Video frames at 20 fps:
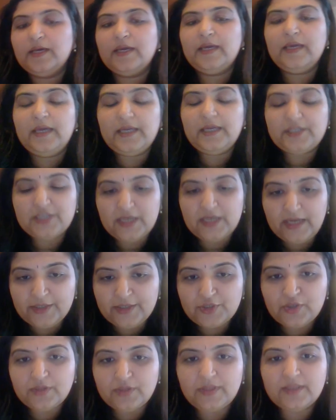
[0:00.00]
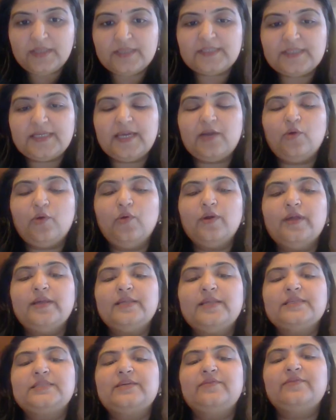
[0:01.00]
He shall ensure that the stakeholder
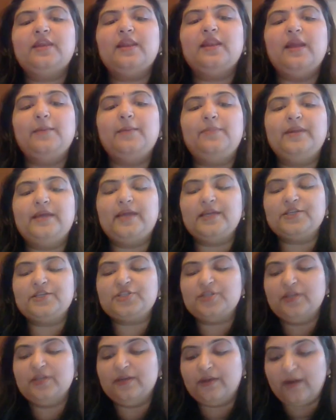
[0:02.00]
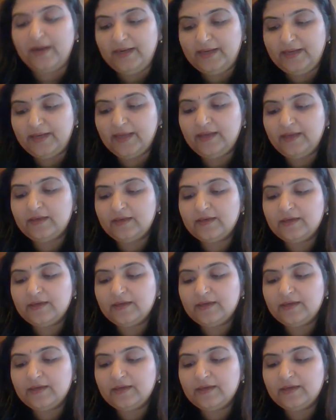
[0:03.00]
has given an application in writing.